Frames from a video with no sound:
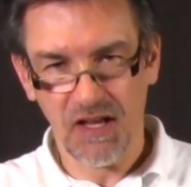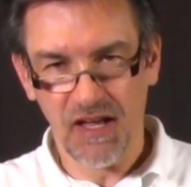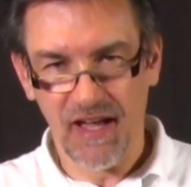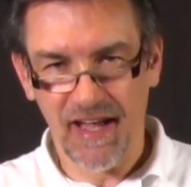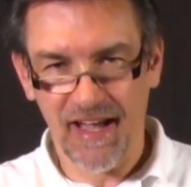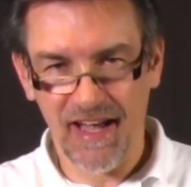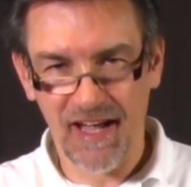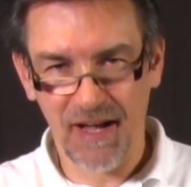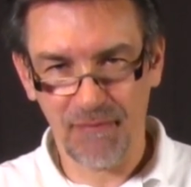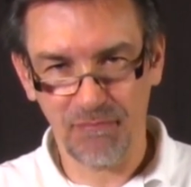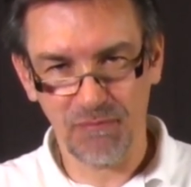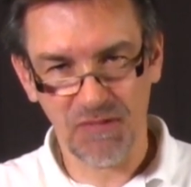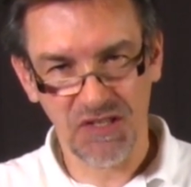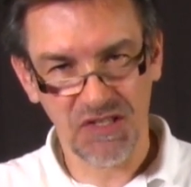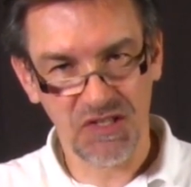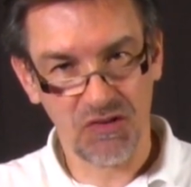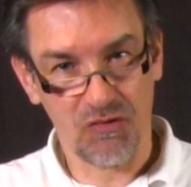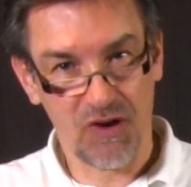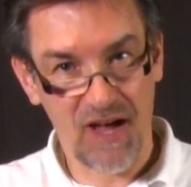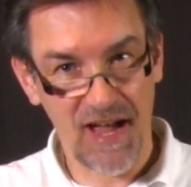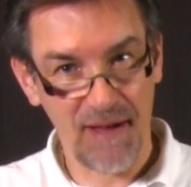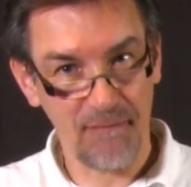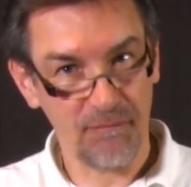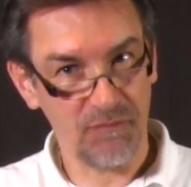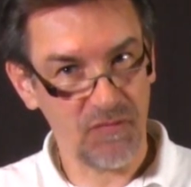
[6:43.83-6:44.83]

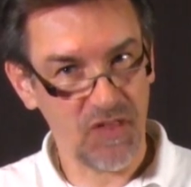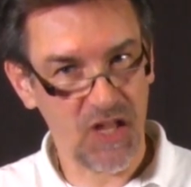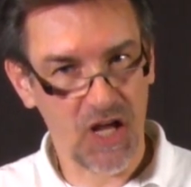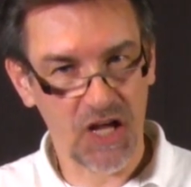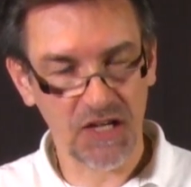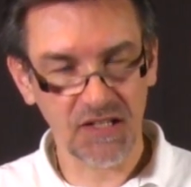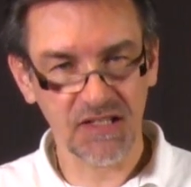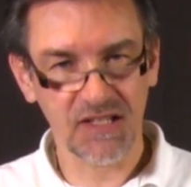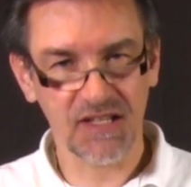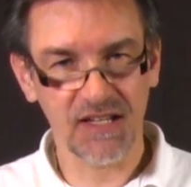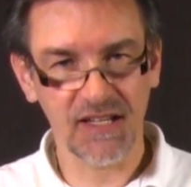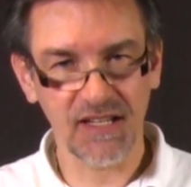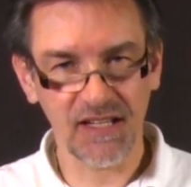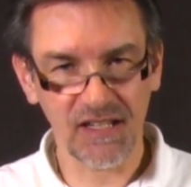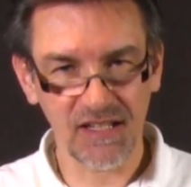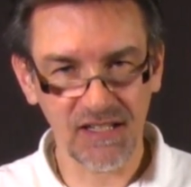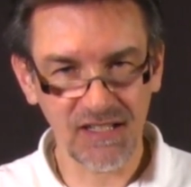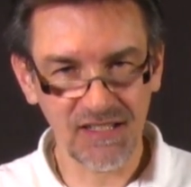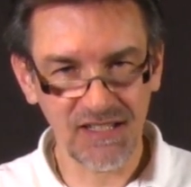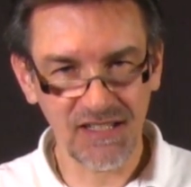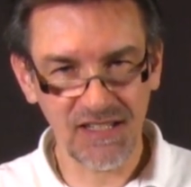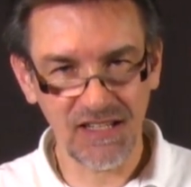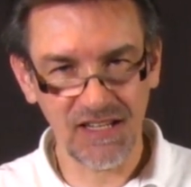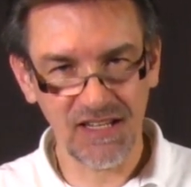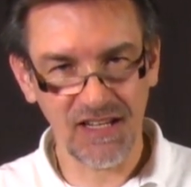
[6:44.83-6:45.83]
So I'm not
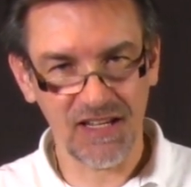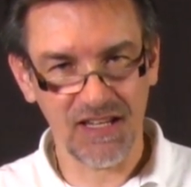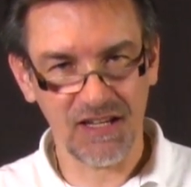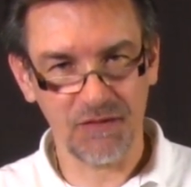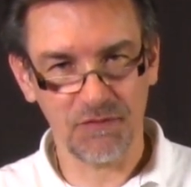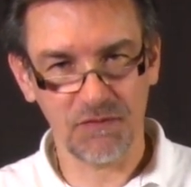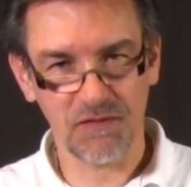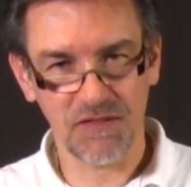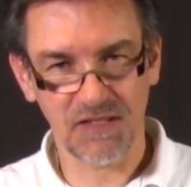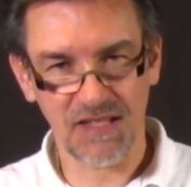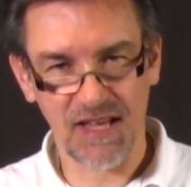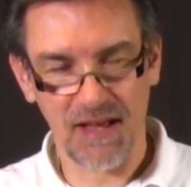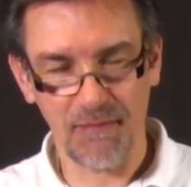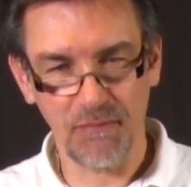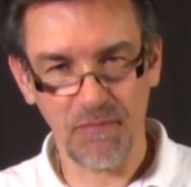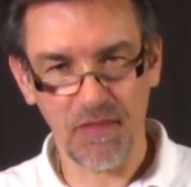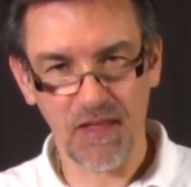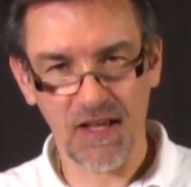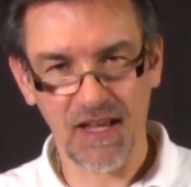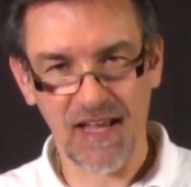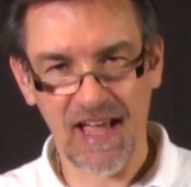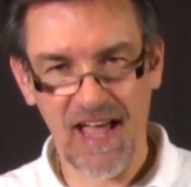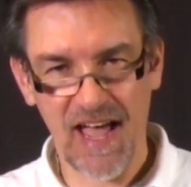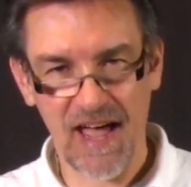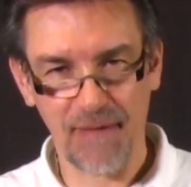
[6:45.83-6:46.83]
guilty if
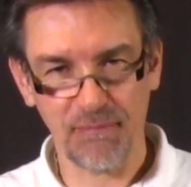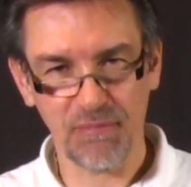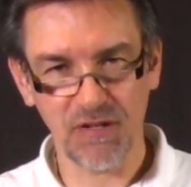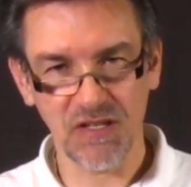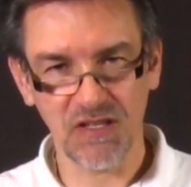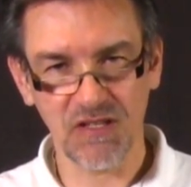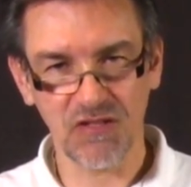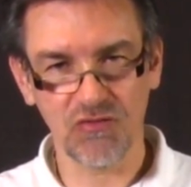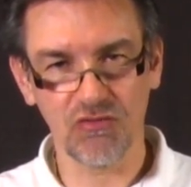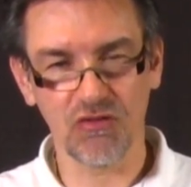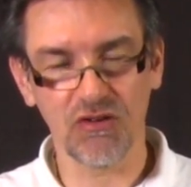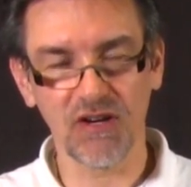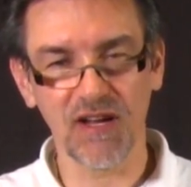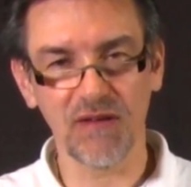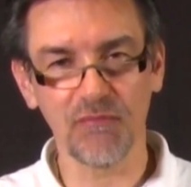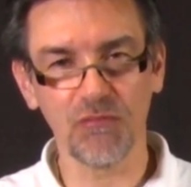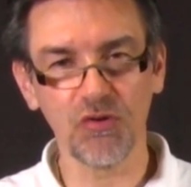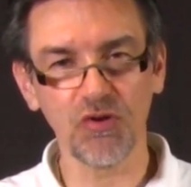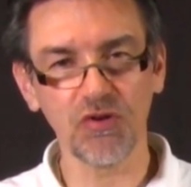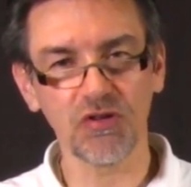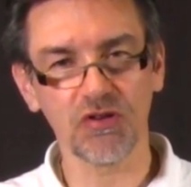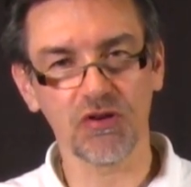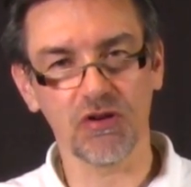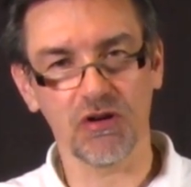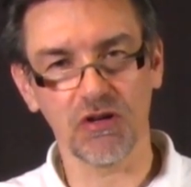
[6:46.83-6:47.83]
something happens to a
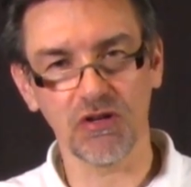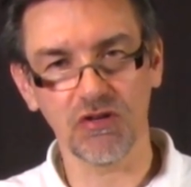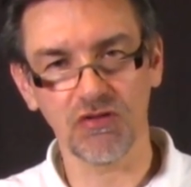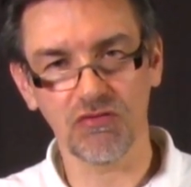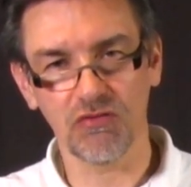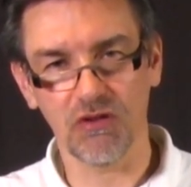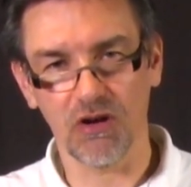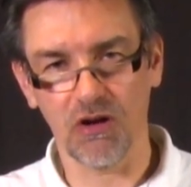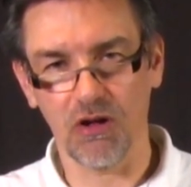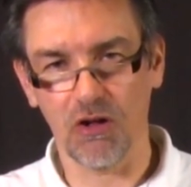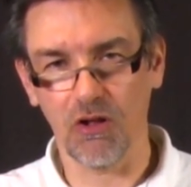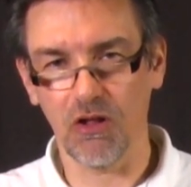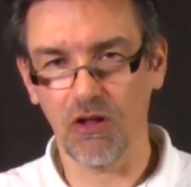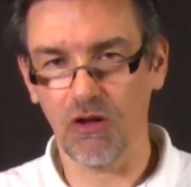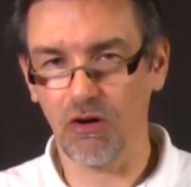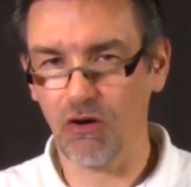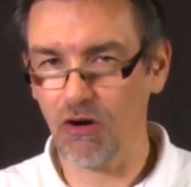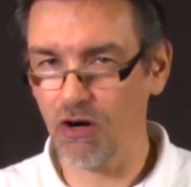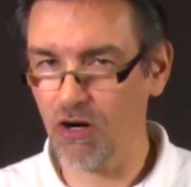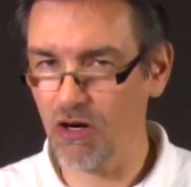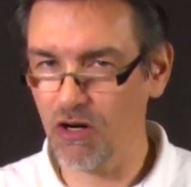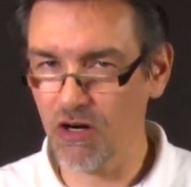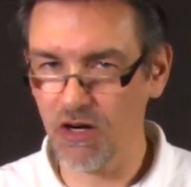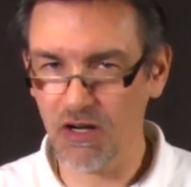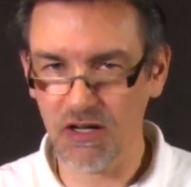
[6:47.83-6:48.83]
remote control
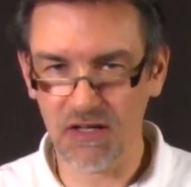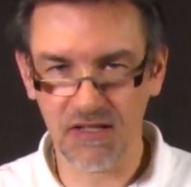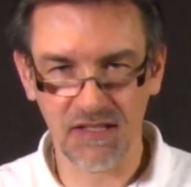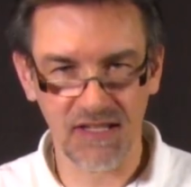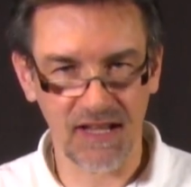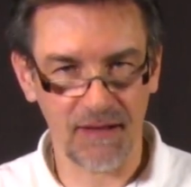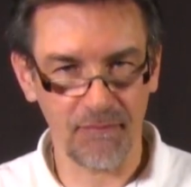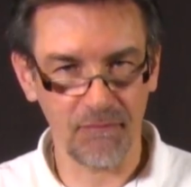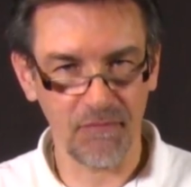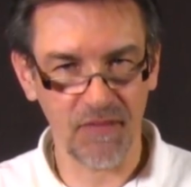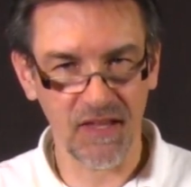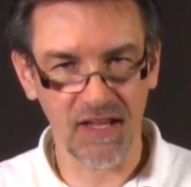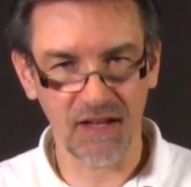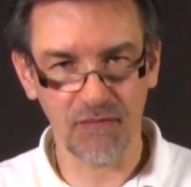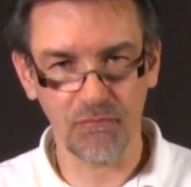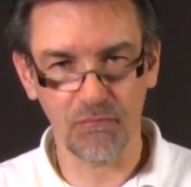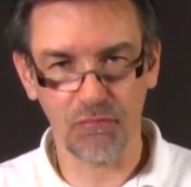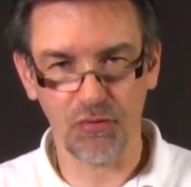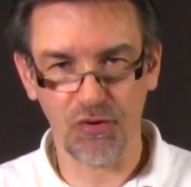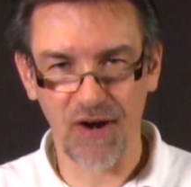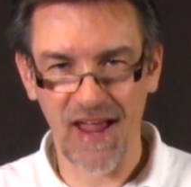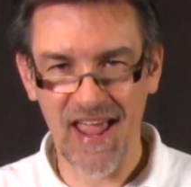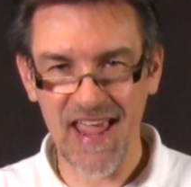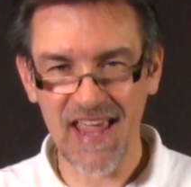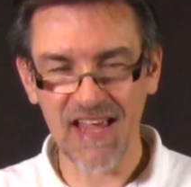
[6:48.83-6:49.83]
or something
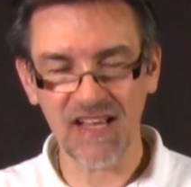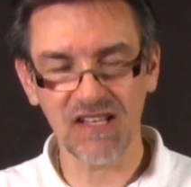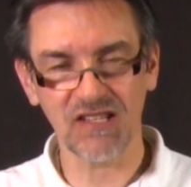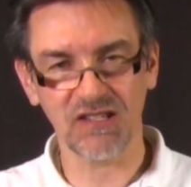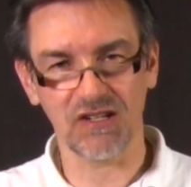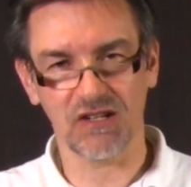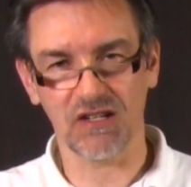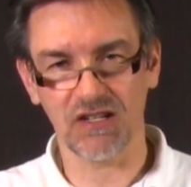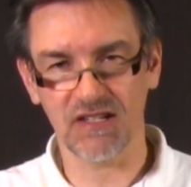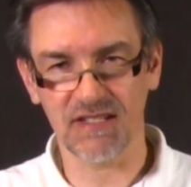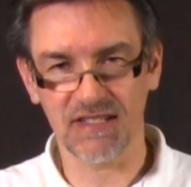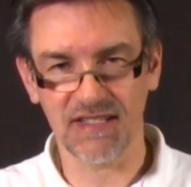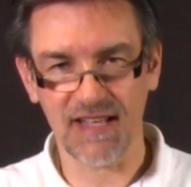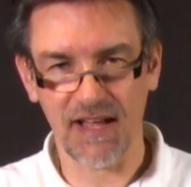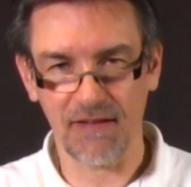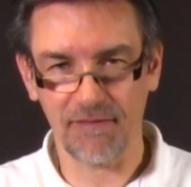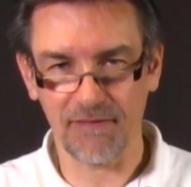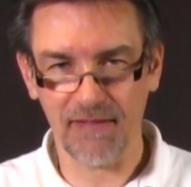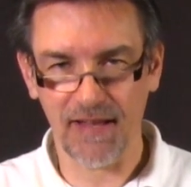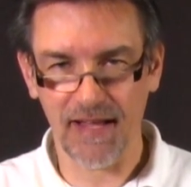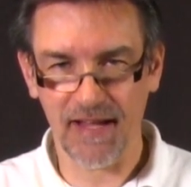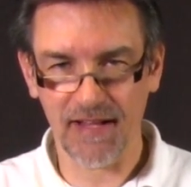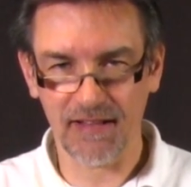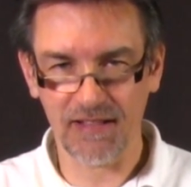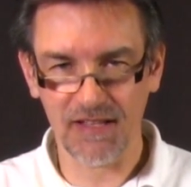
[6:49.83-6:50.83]
breaks or stuff
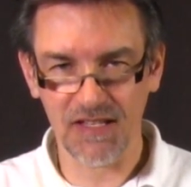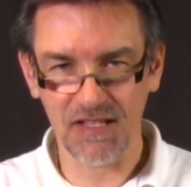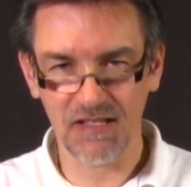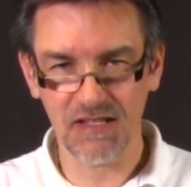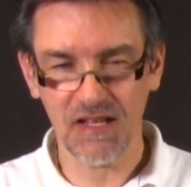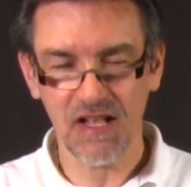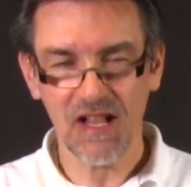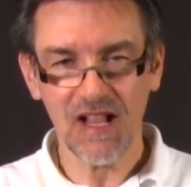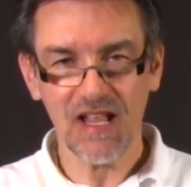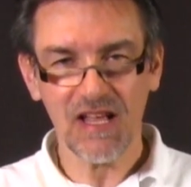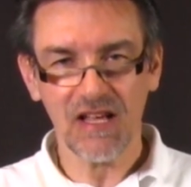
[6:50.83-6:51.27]
like this.